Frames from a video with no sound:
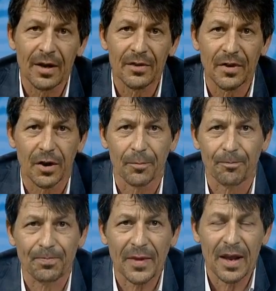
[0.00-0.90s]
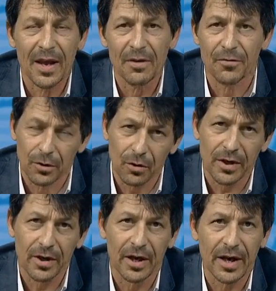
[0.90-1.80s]
So if you
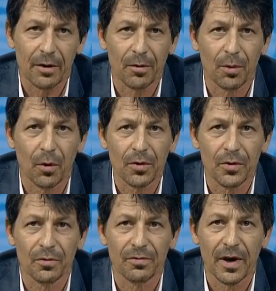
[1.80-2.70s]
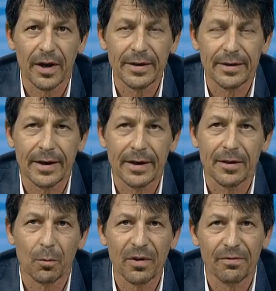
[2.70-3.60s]
look at our report, you'll find
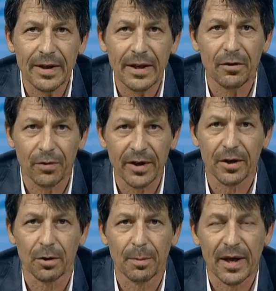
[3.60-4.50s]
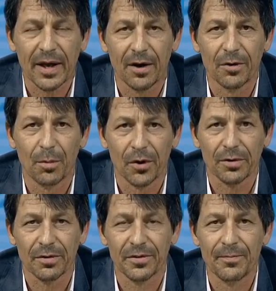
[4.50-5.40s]
that we're fairly critical about current
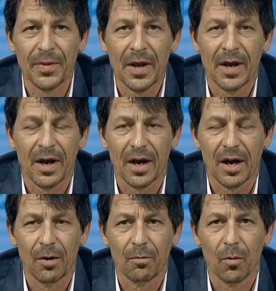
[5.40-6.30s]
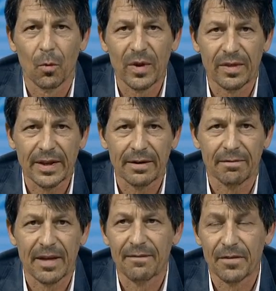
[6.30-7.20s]
models. We
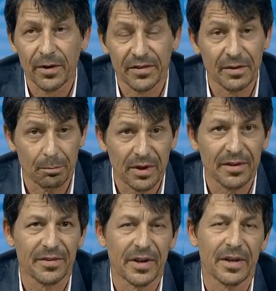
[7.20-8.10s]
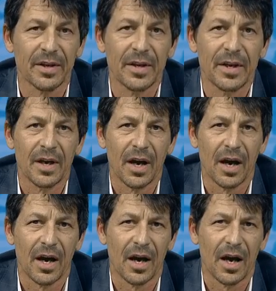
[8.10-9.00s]
think they're very simplistic,
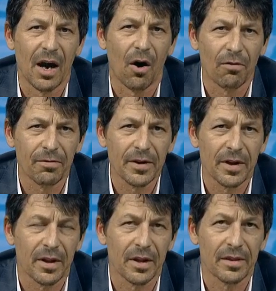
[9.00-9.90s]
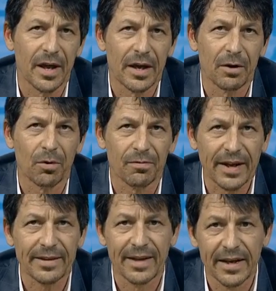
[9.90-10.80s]
often that they
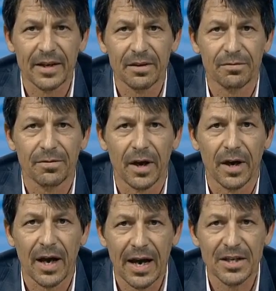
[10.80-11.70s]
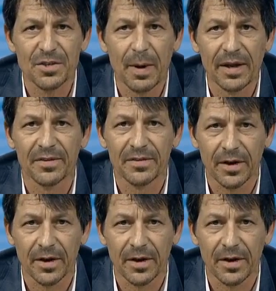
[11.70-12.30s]
reflect negative age-based